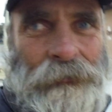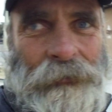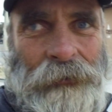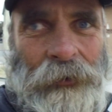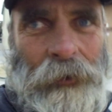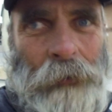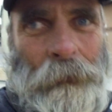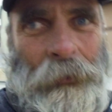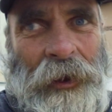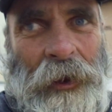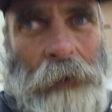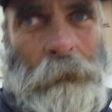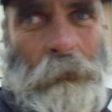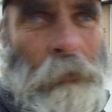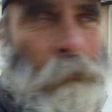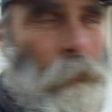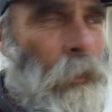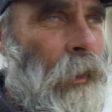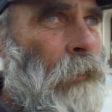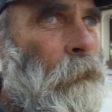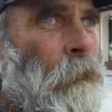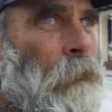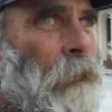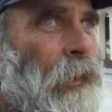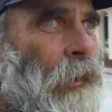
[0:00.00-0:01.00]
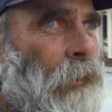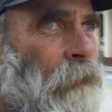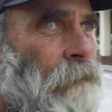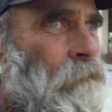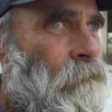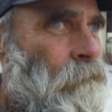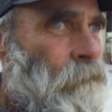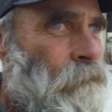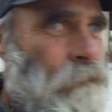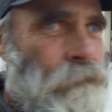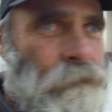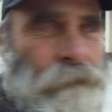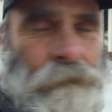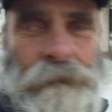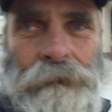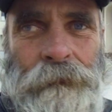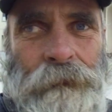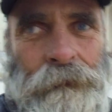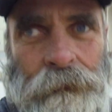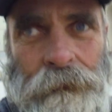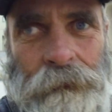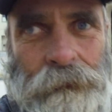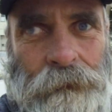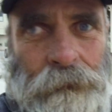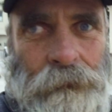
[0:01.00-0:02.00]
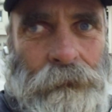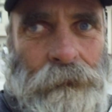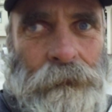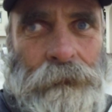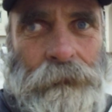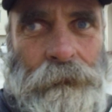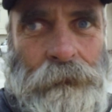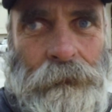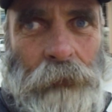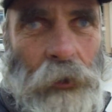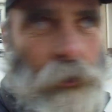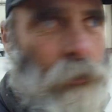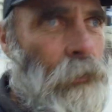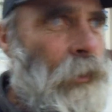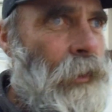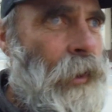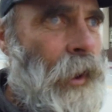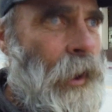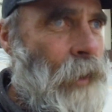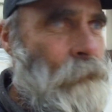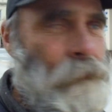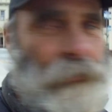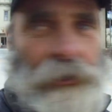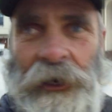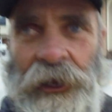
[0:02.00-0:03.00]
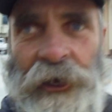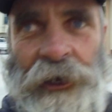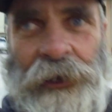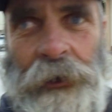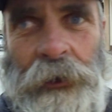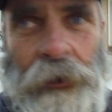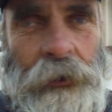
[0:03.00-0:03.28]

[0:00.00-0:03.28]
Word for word: I'll make up my mind when I already have it done.